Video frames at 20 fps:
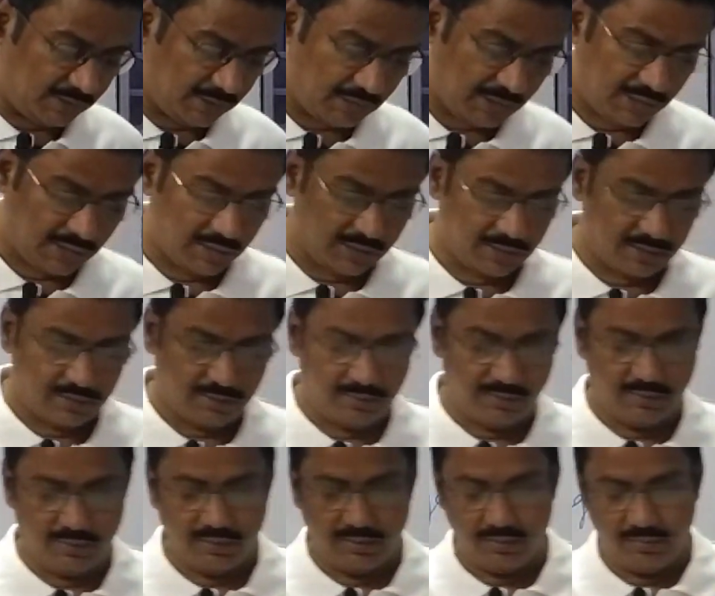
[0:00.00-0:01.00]
are
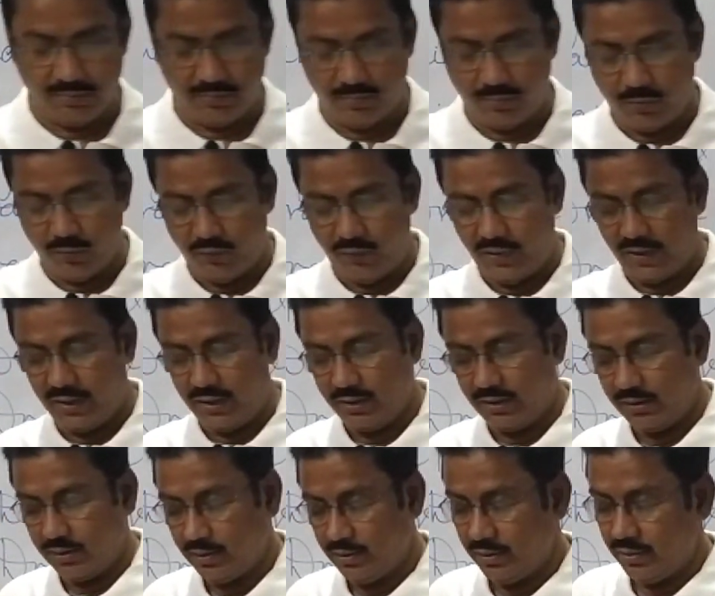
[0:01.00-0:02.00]

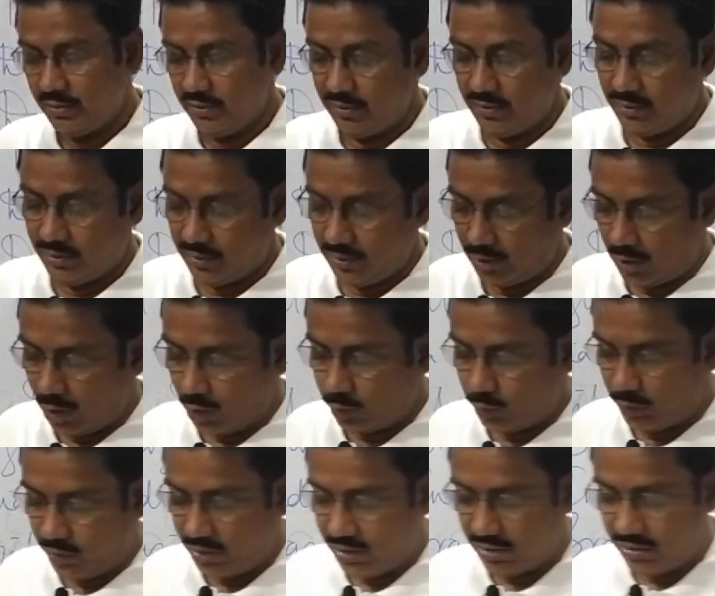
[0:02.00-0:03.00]
moving
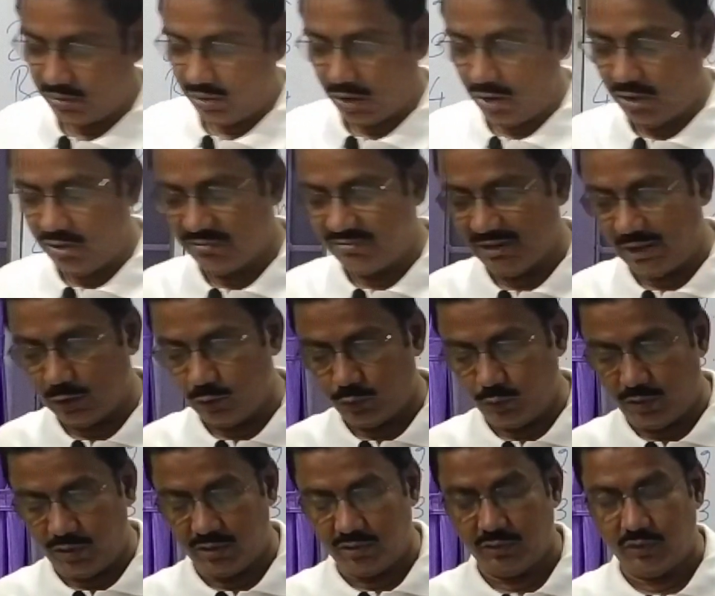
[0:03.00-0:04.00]
northwards or
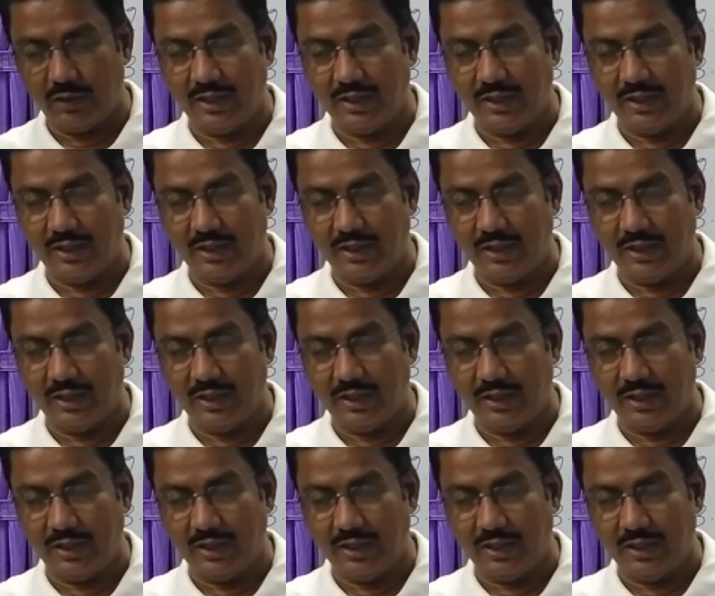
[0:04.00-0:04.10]
southwards.